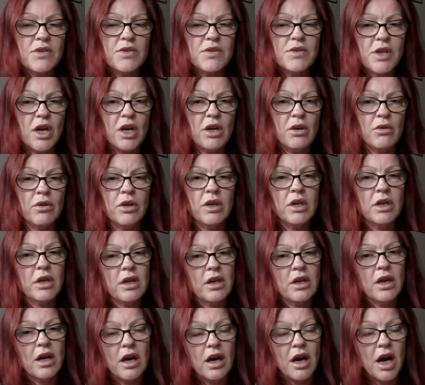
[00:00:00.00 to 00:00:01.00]
So
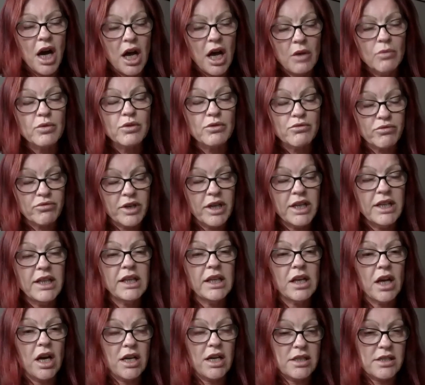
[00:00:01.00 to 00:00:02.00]
I would really
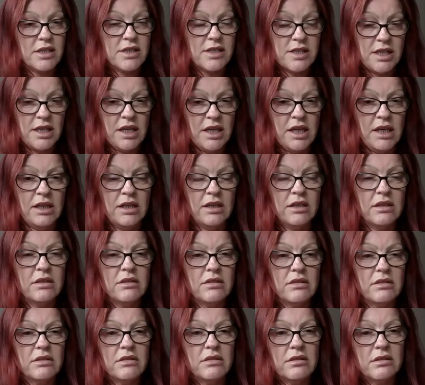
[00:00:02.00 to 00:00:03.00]
like to see,
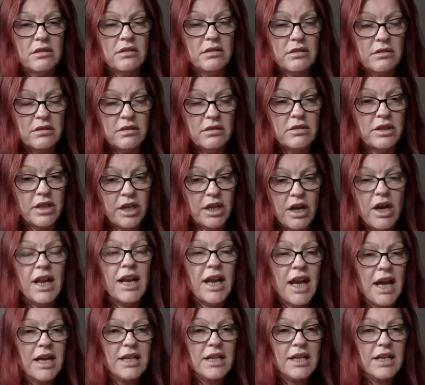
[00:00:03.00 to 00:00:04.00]

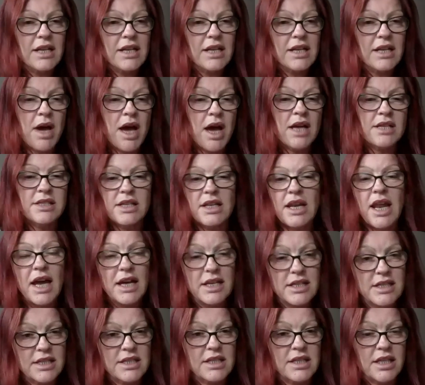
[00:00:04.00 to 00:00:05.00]
elected mayors,
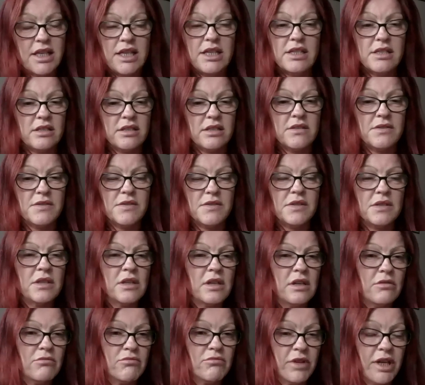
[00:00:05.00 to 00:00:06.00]
elected leaders,
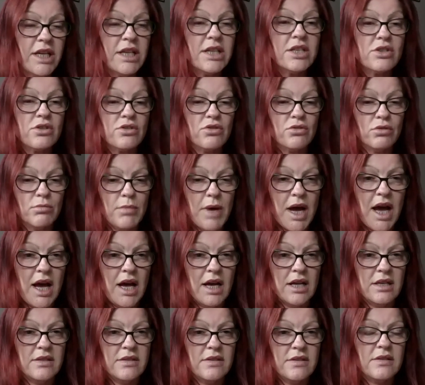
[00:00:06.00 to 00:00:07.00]
regional
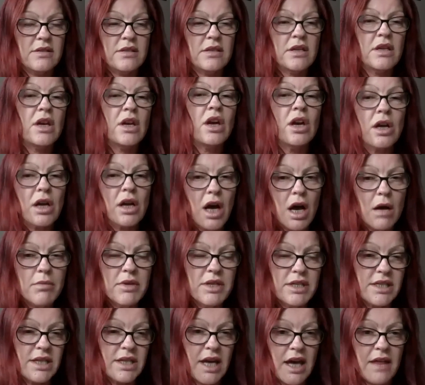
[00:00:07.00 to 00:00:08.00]
mayors
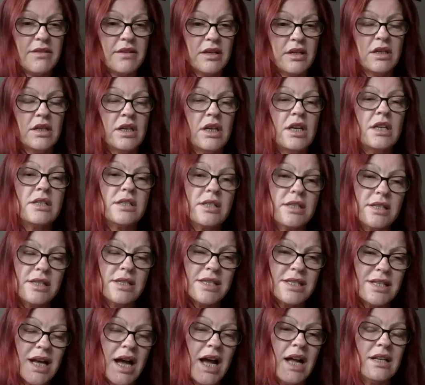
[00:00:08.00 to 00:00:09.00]
coming together to
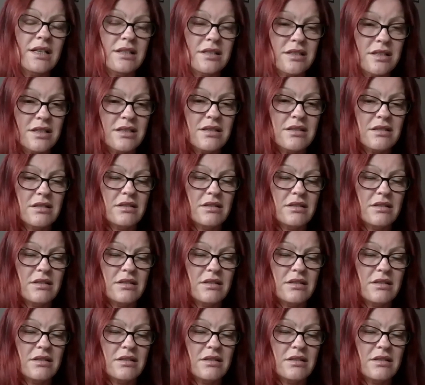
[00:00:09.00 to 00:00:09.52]
stand,